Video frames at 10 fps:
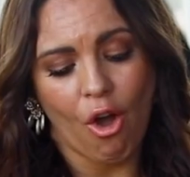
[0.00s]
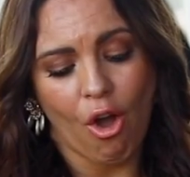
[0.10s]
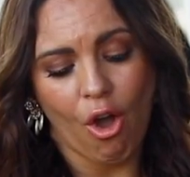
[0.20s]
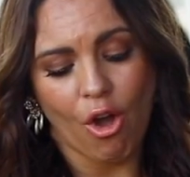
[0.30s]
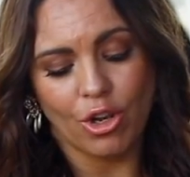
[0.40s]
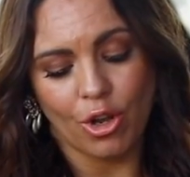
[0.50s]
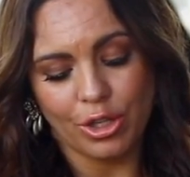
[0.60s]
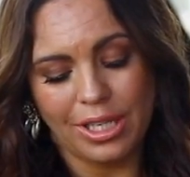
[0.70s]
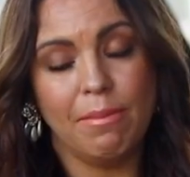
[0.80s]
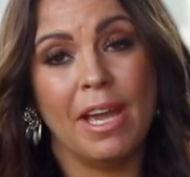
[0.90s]
are
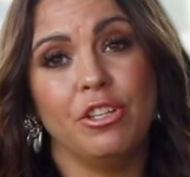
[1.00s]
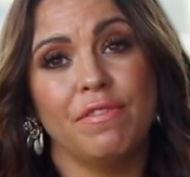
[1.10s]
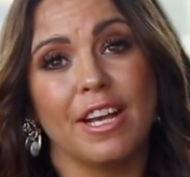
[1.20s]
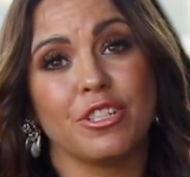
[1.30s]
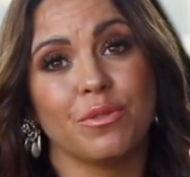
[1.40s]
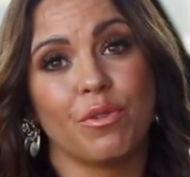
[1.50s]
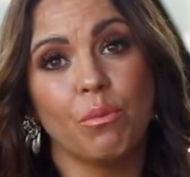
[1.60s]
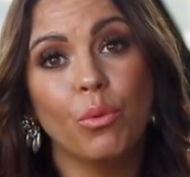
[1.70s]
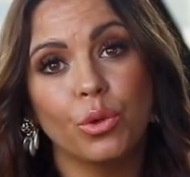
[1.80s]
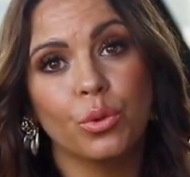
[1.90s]
locally manufactured
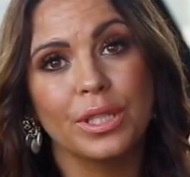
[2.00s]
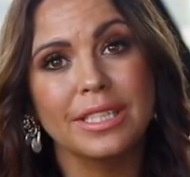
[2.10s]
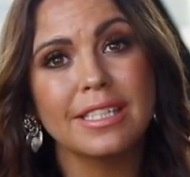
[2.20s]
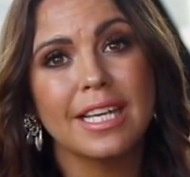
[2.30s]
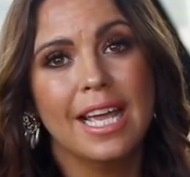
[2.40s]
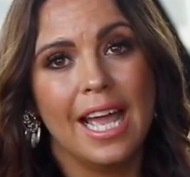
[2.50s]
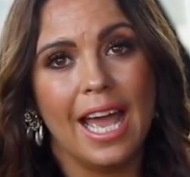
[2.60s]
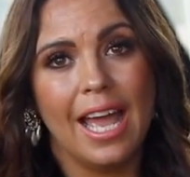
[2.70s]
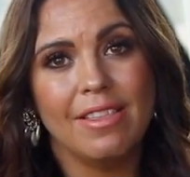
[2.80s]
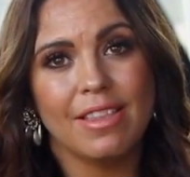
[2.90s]
from Woolworths,
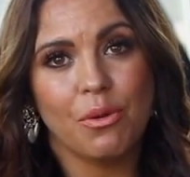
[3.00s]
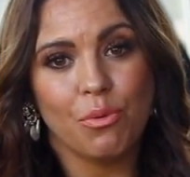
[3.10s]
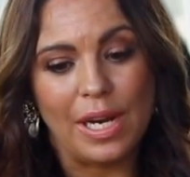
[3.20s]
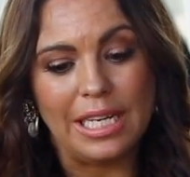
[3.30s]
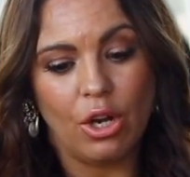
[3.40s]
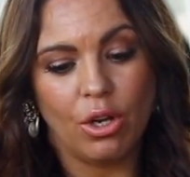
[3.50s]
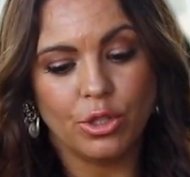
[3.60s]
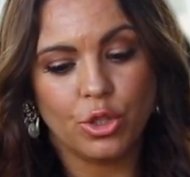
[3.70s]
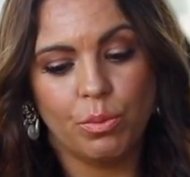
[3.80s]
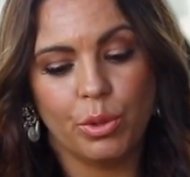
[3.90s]
and they really are
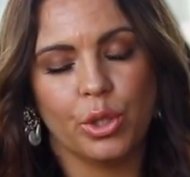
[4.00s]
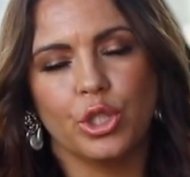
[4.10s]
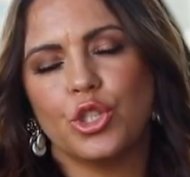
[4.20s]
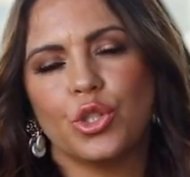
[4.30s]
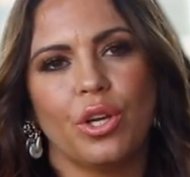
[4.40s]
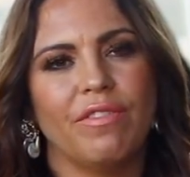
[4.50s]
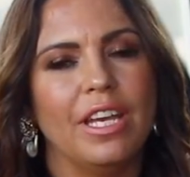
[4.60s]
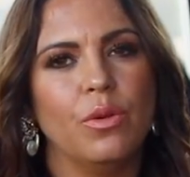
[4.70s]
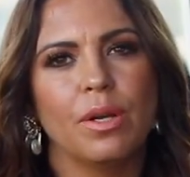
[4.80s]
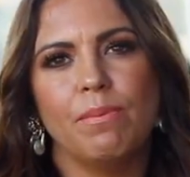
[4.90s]
super good. So if
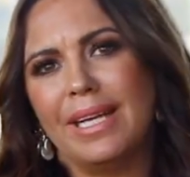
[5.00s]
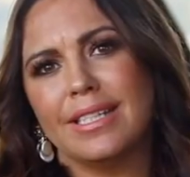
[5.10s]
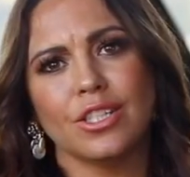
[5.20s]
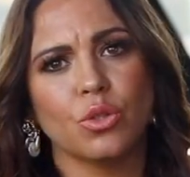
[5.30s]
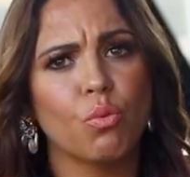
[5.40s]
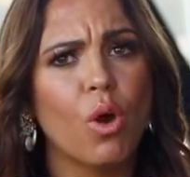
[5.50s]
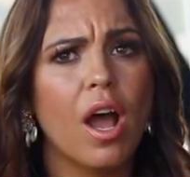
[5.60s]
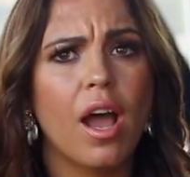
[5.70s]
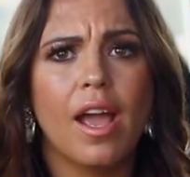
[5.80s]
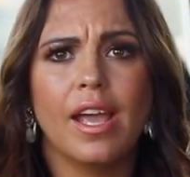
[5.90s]
anyone messes
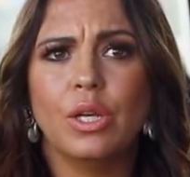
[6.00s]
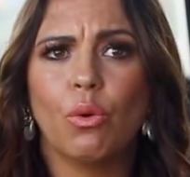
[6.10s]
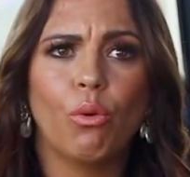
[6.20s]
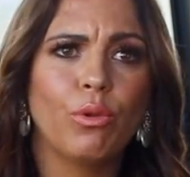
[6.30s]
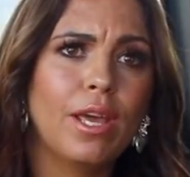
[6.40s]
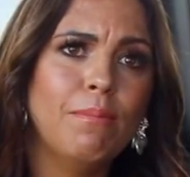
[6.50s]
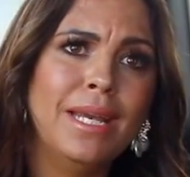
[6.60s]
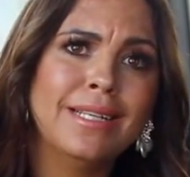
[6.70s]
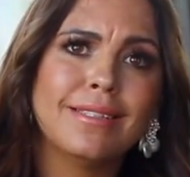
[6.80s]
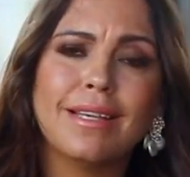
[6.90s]
wine or they
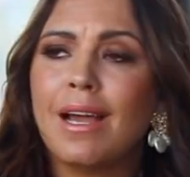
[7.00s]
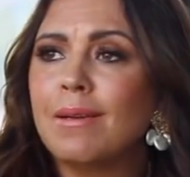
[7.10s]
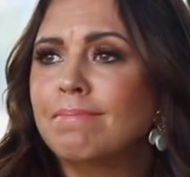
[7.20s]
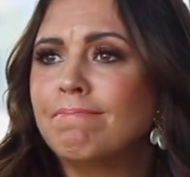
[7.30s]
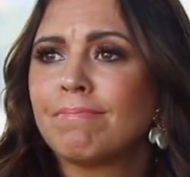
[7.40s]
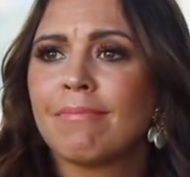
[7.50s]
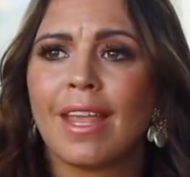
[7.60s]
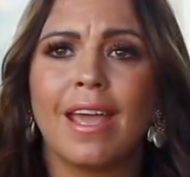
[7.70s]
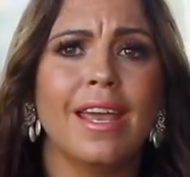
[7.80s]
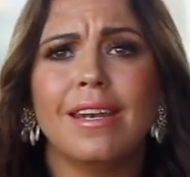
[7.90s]
mess
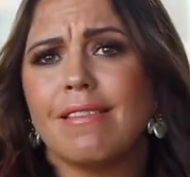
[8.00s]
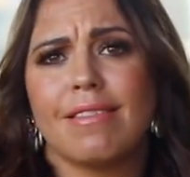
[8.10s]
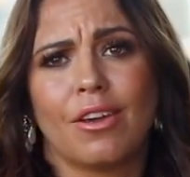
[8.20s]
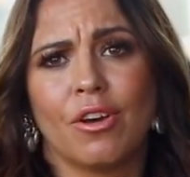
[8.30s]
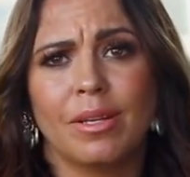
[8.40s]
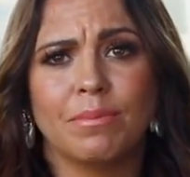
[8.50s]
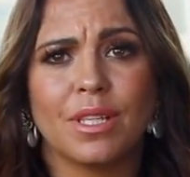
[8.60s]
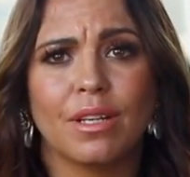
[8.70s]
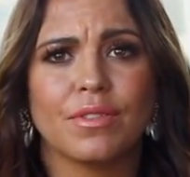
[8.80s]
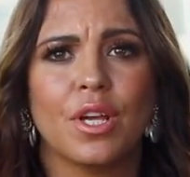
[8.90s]
anything on
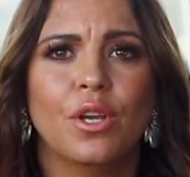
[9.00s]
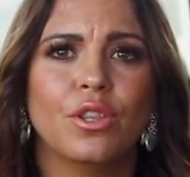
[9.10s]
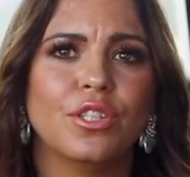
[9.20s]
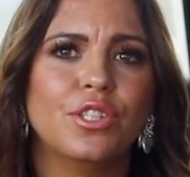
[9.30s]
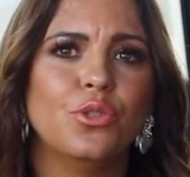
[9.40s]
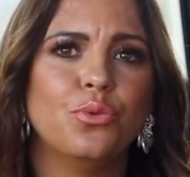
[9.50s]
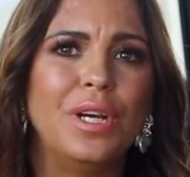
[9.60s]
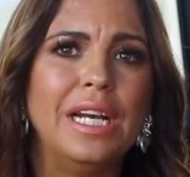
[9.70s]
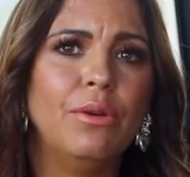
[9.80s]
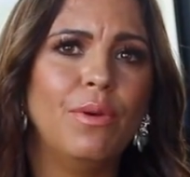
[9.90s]
themselves, this is
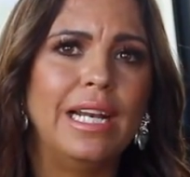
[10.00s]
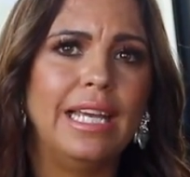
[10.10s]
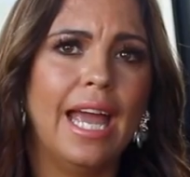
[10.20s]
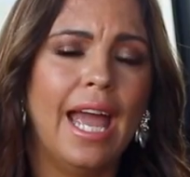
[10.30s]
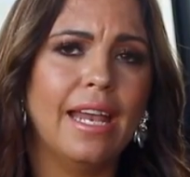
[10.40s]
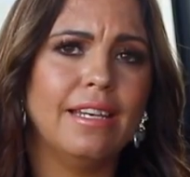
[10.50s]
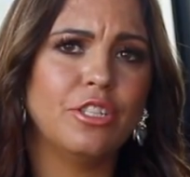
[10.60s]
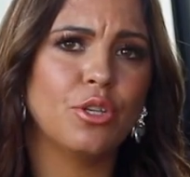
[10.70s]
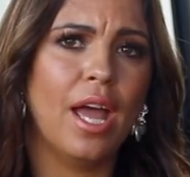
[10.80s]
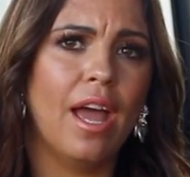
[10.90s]
really handy
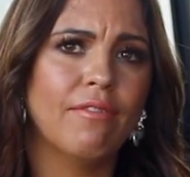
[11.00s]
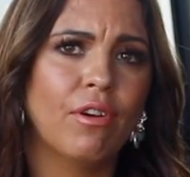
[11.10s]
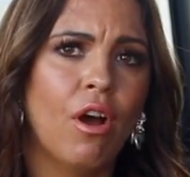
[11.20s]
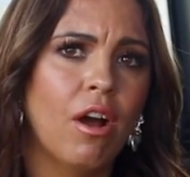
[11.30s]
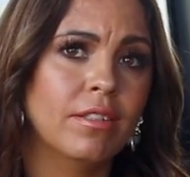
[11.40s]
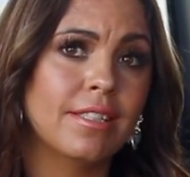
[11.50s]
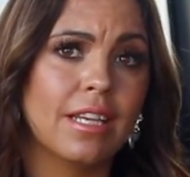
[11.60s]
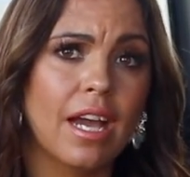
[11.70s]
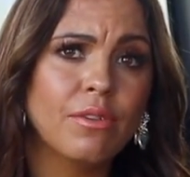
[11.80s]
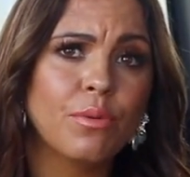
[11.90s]
to have on
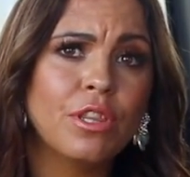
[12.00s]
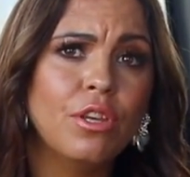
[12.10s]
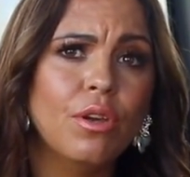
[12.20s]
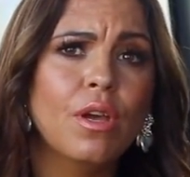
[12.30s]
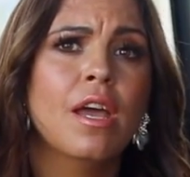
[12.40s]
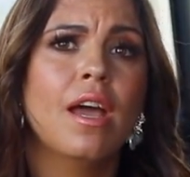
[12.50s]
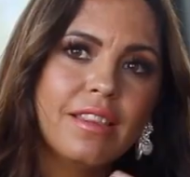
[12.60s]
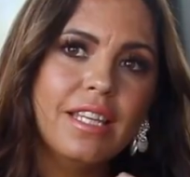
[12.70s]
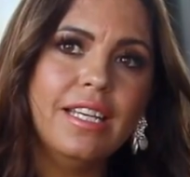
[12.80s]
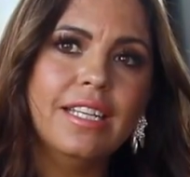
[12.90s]
site with you.
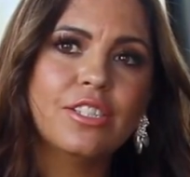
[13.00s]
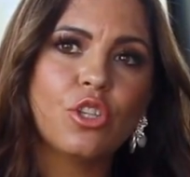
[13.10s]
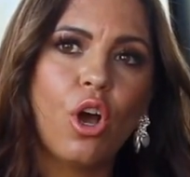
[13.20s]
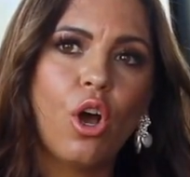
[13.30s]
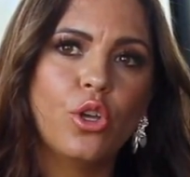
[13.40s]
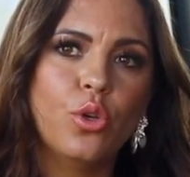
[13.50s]
These are